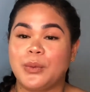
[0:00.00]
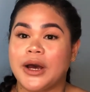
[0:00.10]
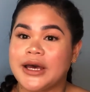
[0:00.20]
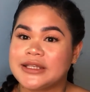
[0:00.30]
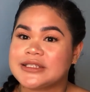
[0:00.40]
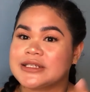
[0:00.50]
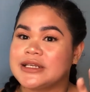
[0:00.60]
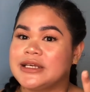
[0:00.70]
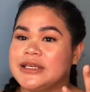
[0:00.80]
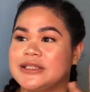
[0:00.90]
what
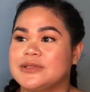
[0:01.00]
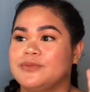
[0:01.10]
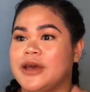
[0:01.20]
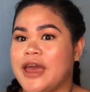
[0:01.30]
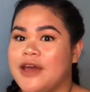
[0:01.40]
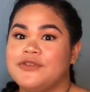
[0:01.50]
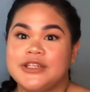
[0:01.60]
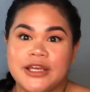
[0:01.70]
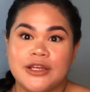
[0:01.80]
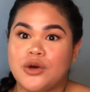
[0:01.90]
is my
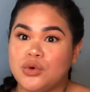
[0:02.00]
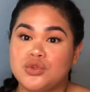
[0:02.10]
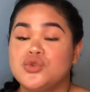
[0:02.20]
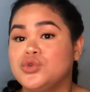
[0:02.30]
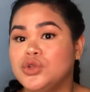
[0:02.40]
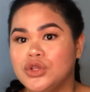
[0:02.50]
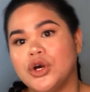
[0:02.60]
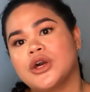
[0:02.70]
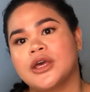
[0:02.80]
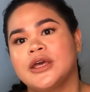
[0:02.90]
everyday go-to
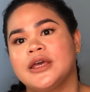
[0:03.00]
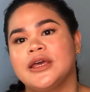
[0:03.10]
look,